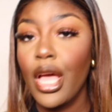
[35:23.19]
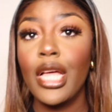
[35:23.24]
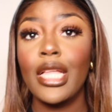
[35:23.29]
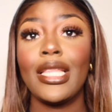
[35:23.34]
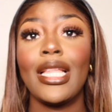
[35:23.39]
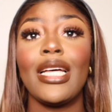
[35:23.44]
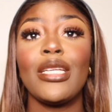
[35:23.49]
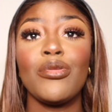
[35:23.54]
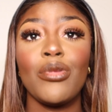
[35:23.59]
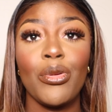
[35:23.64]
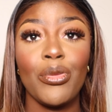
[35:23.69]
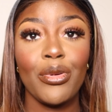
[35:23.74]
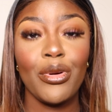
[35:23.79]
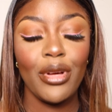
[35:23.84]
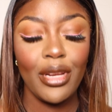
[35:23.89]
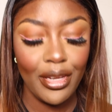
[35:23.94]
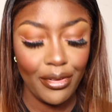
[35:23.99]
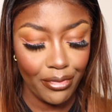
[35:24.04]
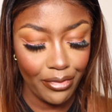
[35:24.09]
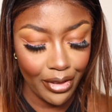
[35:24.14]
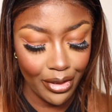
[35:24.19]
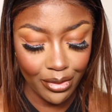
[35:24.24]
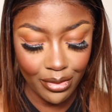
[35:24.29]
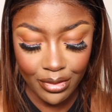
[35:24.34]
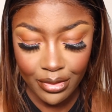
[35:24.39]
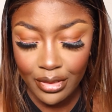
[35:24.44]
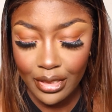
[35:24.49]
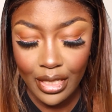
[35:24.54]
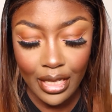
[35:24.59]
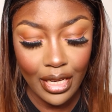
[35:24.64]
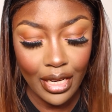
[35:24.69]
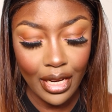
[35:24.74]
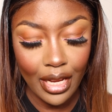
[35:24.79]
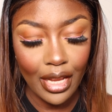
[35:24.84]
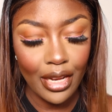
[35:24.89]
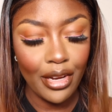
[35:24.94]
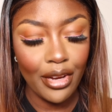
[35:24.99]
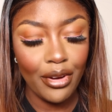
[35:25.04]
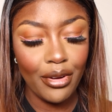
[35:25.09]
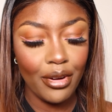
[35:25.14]
That's what we call it fail.
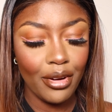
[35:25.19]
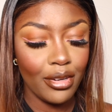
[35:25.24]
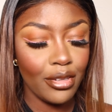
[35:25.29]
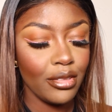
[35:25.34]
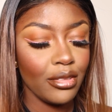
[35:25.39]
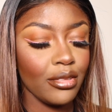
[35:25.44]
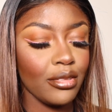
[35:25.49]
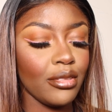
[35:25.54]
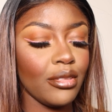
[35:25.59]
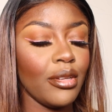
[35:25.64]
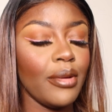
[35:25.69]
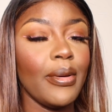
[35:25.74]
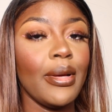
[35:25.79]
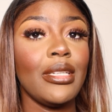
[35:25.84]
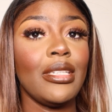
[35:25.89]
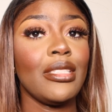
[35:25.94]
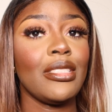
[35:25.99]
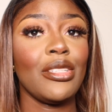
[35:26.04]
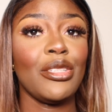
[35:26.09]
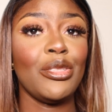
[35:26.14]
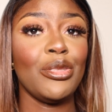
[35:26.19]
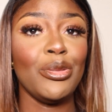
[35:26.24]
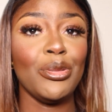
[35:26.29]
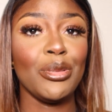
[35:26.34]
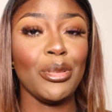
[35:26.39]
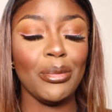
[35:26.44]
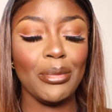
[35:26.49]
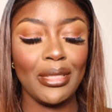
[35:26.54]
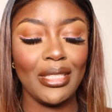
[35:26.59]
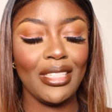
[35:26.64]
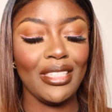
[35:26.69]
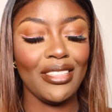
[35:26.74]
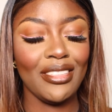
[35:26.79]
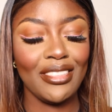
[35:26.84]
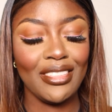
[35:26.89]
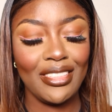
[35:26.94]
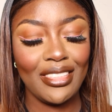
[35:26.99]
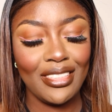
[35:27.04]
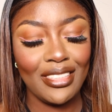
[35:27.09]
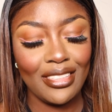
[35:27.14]
An error. Just to do something
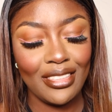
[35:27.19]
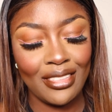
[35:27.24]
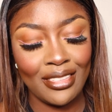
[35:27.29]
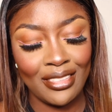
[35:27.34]
else.